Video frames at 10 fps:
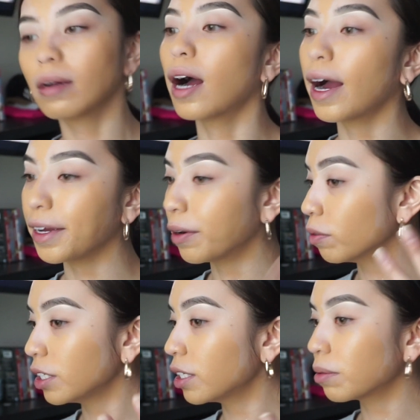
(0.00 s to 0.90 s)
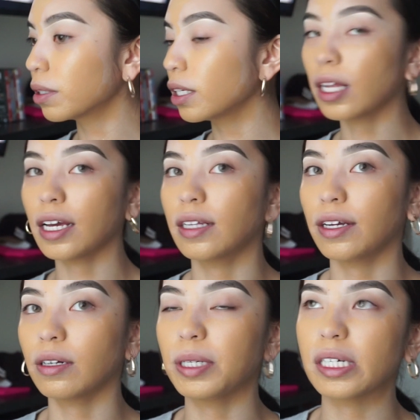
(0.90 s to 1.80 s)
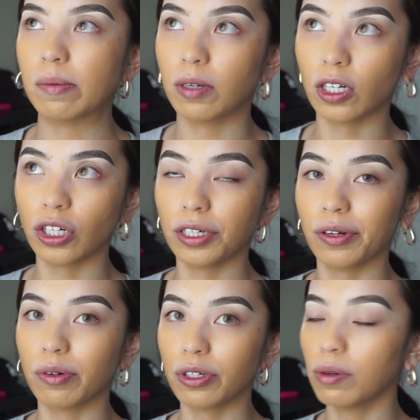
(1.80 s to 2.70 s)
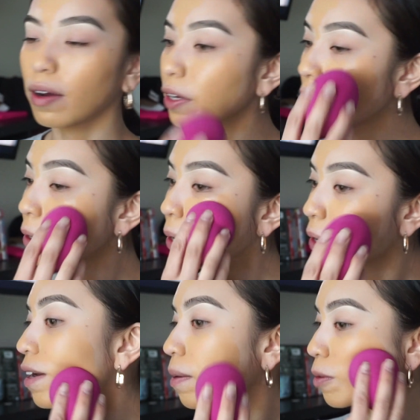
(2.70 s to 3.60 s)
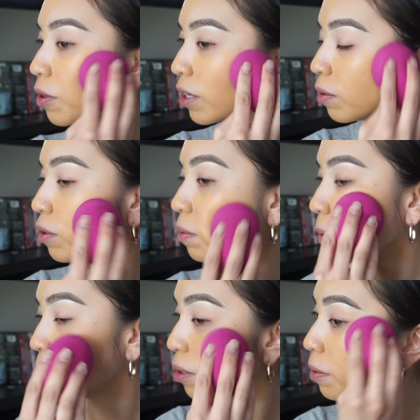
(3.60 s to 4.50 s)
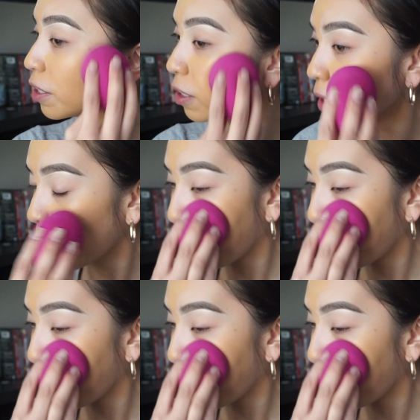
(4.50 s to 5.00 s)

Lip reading: I only did a really light layer because I'm not trying to go too heavy. And I'm going in with my beauty blender,